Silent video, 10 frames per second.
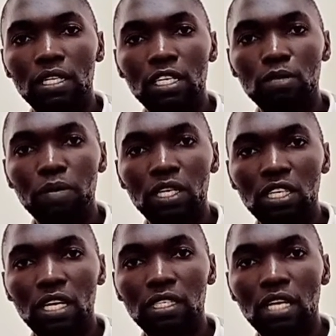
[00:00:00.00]
these
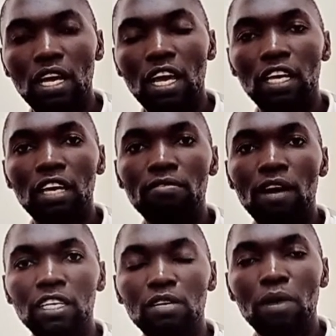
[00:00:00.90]
patients, give
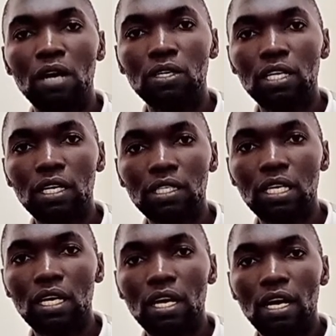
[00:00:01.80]
antibiotics,
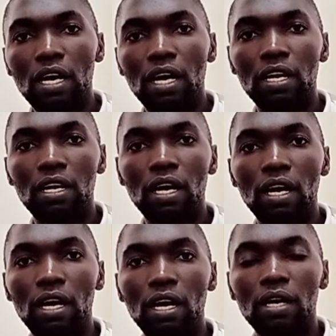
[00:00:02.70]
and
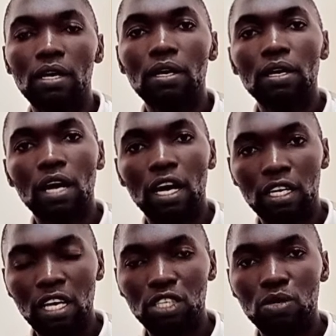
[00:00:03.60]

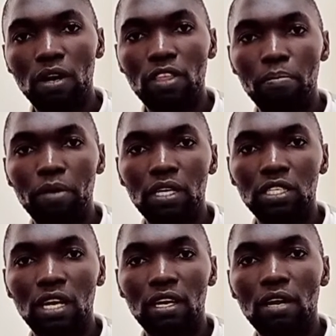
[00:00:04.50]
reassure the
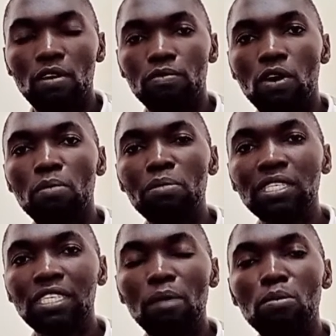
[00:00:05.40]
patient. For
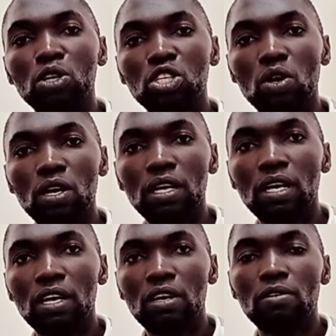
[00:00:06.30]
missed
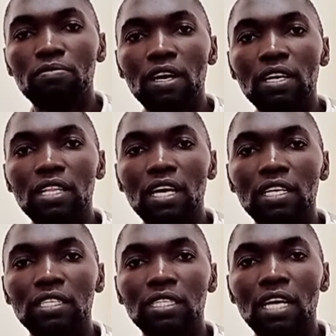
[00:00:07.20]
abortion, you find
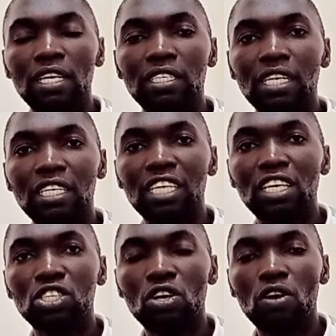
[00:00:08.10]
there is
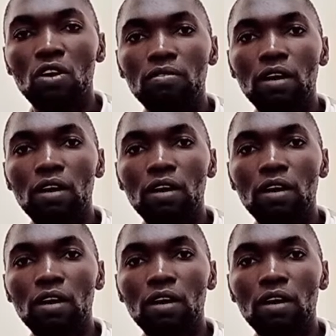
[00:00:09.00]
retention